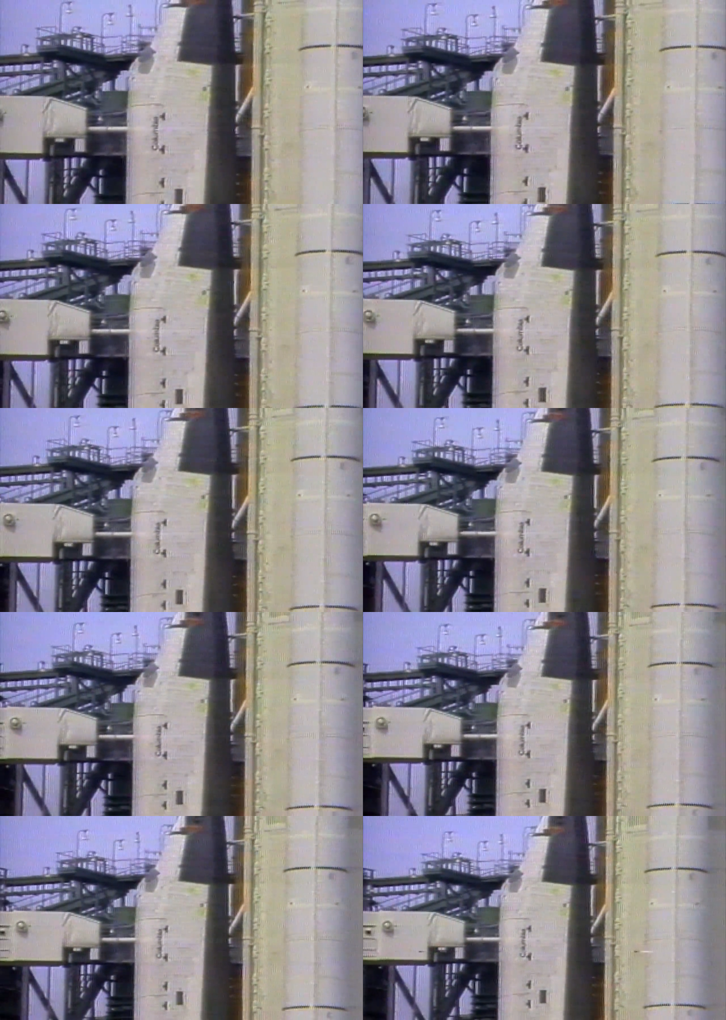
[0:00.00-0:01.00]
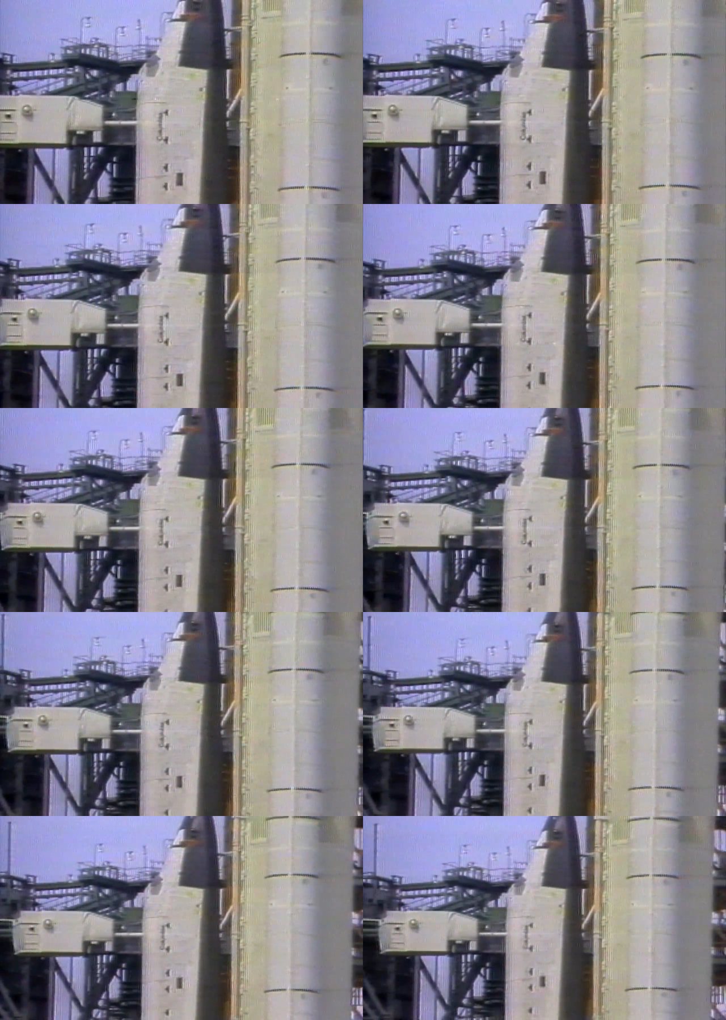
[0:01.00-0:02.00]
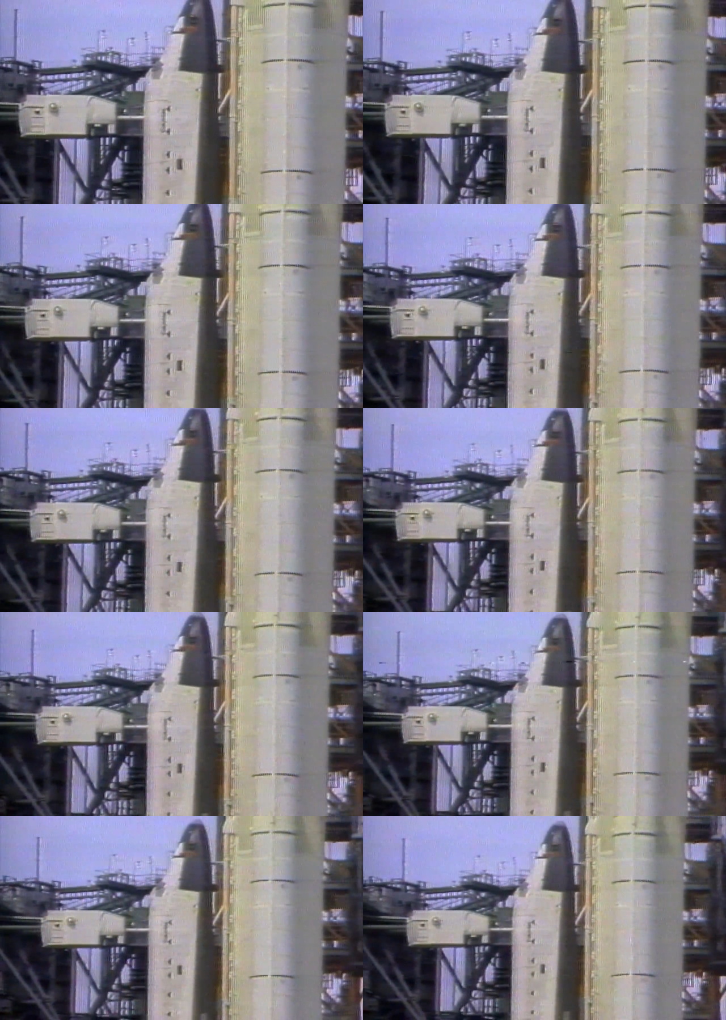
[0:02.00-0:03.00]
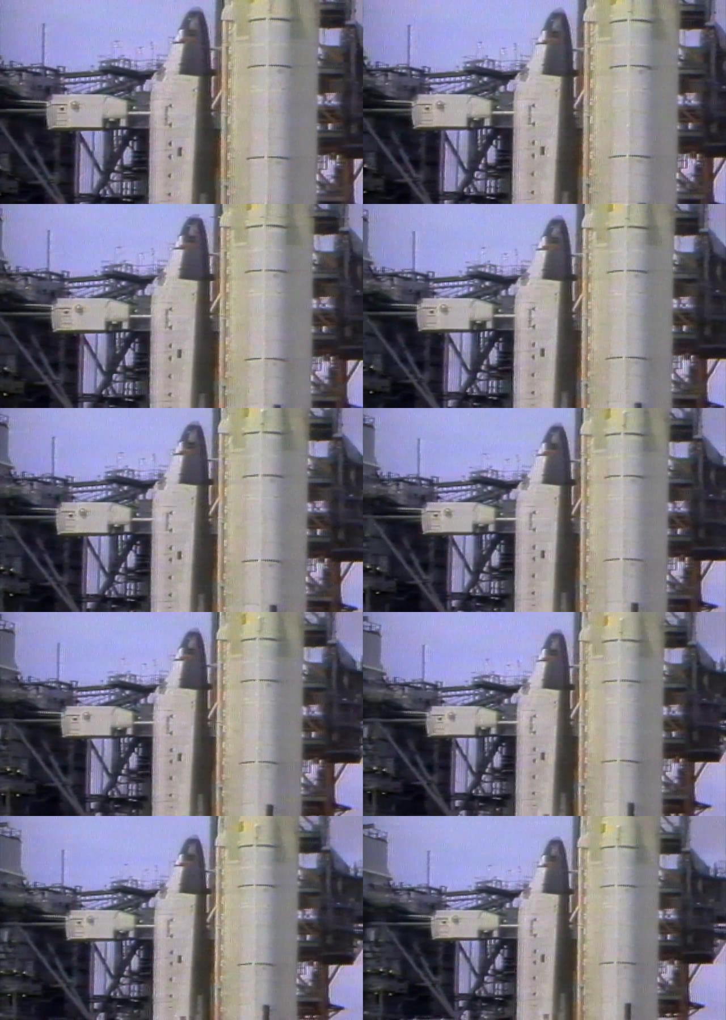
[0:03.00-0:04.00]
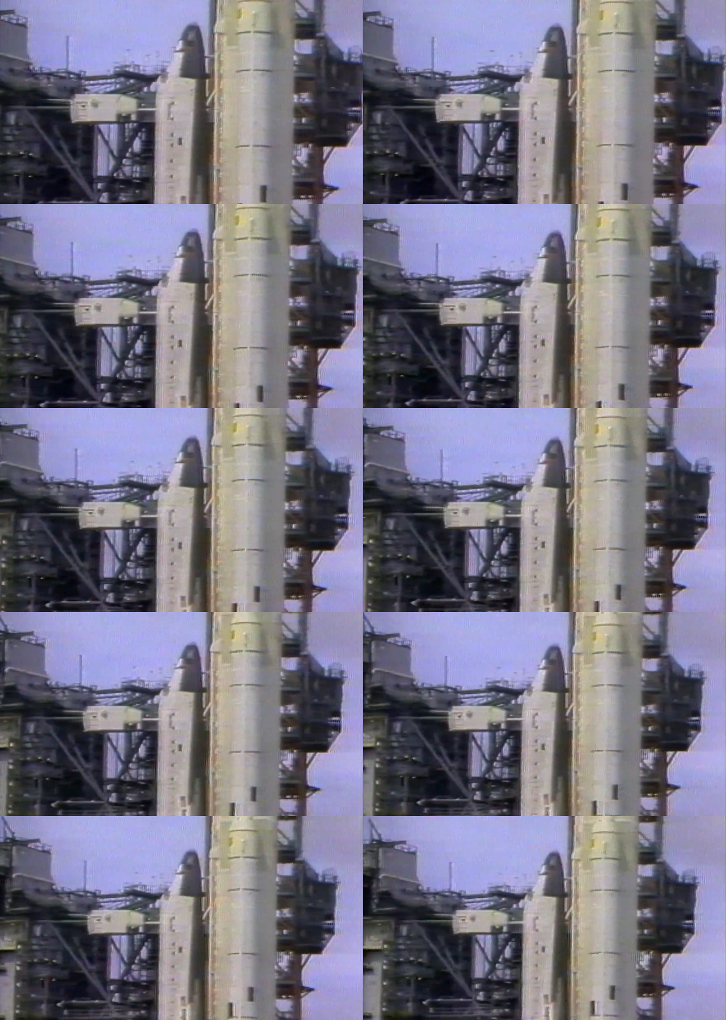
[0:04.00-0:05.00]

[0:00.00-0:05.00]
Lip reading: Nobody's mouth can be seen.